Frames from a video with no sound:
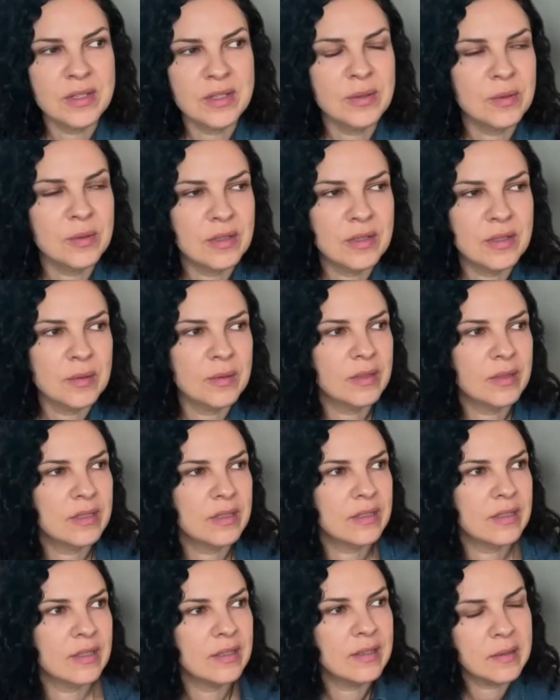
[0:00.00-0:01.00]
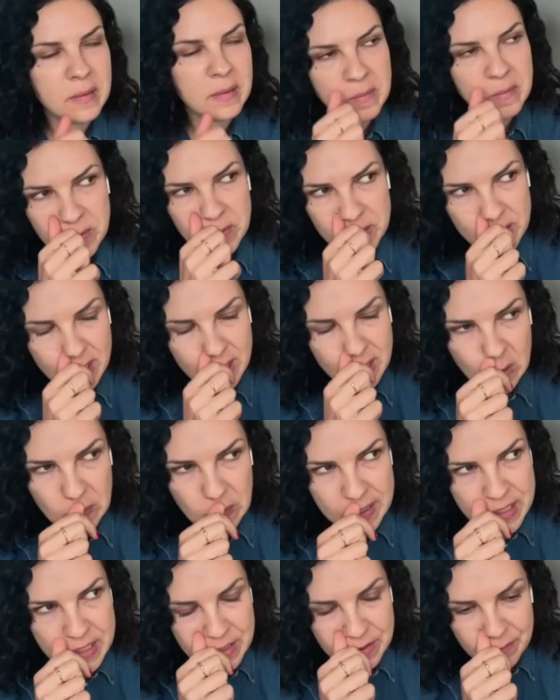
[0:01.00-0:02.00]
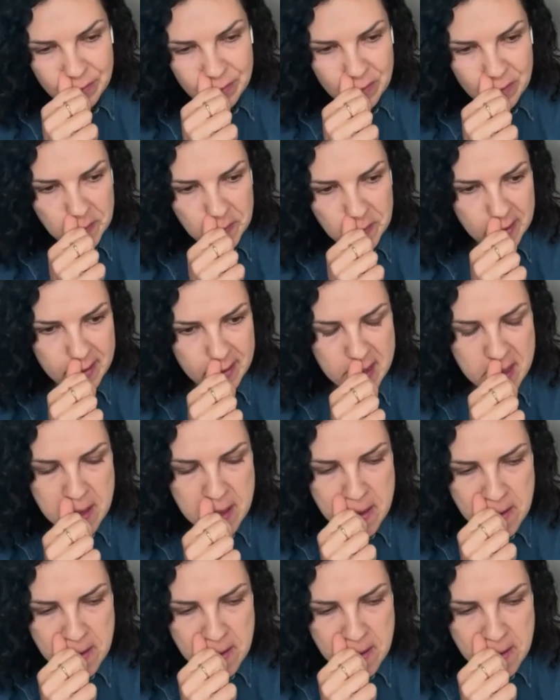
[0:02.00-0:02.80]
I don't emotional question for me.